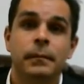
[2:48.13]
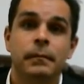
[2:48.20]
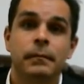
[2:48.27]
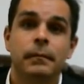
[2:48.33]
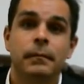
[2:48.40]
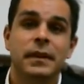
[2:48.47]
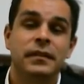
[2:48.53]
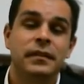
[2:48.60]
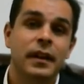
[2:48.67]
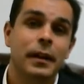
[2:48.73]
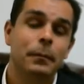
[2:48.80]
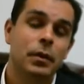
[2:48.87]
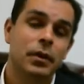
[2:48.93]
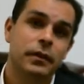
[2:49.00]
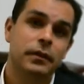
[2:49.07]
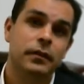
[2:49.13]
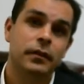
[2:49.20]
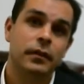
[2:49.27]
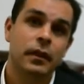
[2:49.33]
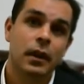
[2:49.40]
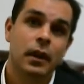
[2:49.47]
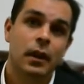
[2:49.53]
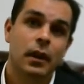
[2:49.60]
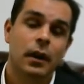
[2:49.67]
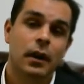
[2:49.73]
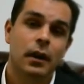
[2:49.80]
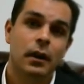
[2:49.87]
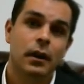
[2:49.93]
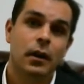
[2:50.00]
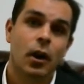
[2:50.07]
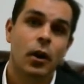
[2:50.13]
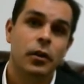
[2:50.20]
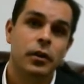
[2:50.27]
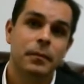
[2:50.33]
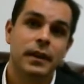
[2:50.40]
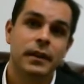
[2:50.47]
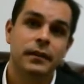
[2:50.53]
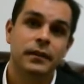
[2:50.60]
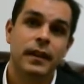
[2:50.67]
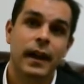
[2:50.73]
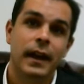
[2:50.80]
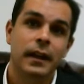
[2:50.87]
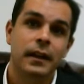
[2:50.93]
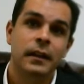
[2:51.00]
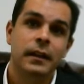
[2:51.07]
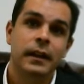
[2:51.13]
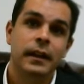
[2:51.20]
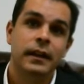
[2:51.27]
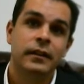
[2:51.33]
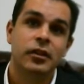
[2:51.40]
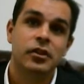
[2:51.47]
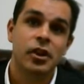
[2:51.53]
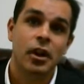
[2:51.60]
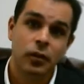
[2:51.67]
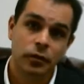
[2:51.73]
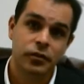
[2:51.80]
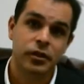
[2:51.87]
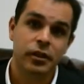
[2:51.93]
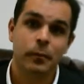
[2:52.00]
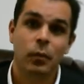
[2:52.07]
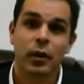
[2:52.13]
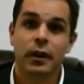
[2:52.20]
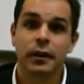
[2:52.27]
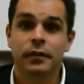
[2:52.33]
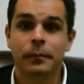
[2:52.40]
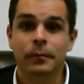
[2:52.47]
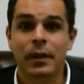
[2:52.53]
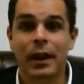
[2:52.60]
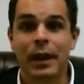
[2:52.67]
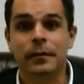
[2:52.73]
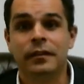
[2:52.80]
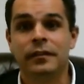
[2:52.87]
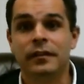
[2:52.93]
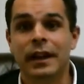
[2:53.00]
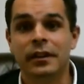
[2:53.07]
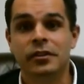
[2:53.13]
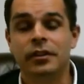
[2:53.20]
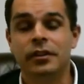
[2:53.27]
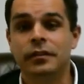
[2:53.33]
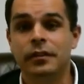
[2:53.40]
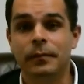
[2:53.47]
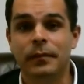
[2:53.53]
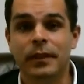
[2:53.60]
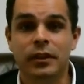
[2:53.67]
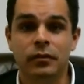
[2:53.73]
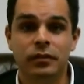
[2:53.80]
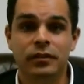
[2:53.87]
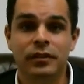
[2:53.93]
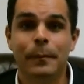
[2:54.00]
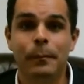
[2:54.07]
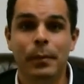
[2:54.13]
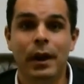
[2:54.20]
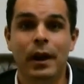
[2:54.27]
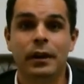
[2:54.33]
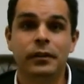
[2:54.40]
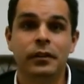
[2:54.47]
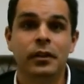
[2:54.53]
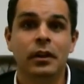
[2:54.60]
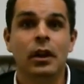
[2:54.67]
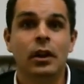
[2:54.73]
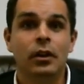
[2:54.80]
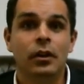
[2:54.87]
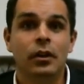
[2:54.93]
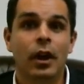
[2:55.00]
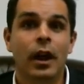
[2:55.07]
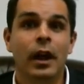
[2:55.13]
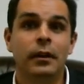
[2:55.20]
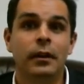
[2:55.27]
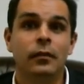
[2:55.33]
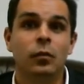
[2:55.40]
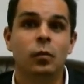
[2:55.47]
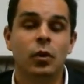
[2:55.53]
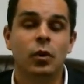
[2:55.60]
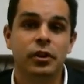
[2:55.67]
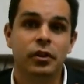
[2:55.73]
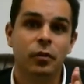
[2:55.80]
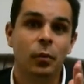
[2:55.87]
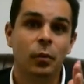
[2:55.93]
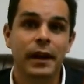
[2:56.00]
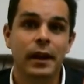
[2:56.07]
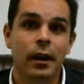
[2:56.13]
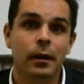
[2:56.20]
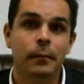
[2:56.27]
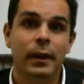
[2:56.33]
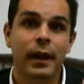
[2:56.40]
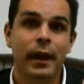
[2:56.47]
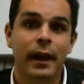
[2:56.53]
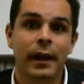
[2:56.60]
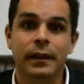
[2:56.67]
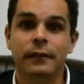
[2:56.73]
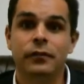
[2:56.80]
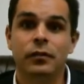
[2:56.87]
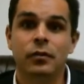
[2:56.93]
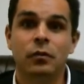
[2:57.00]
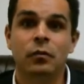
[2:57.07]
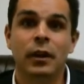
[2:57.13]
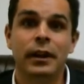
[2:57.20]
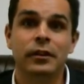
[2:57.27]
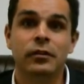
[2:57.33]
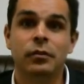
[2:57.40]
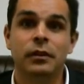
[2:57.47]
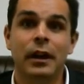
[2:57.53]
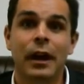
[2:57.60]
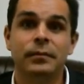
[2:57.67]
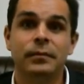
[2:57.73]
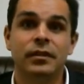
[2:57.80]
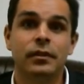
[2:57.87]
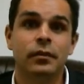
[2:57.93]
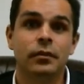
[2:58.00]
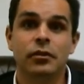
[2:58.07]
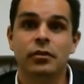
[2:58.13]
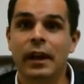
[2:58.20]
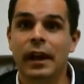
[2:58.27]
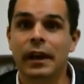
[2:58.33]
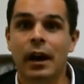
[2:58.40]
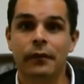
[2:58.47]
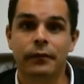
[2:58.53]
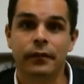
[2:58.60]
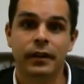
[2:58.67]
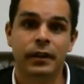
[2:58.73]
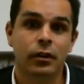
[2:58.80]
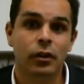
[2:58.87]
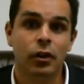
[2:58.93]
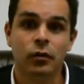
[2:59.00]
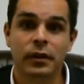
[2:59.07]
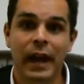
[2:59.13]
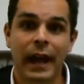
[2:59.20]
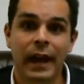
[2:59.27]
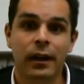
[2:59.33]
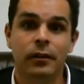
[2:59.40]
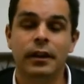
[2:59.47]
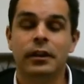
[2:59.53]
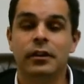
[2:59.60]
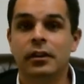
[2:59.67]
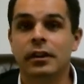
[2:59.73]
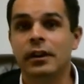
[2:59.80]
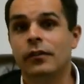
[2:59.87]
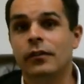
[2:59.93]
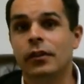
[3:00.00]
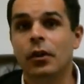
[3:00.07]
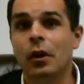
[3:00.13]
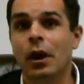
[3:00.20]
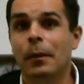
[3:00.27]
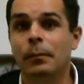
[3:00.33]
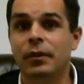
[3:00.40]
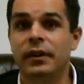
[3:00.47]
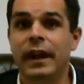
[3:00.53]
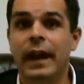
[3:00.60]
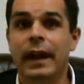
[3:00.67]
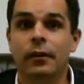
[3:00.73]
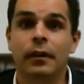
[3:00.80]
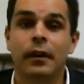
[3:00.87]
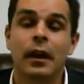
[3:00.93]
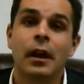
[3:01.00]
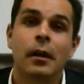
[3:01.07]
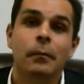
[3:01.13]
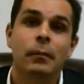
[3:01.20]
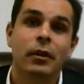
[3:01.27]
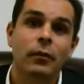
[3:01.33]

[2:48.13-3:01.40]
Ms. Sandberg's argument is that it's a jungle gym where sometimes it's not just something you step on and work your way up, and if you run into an obstacle you get off it or go down, and you can either go up or down. But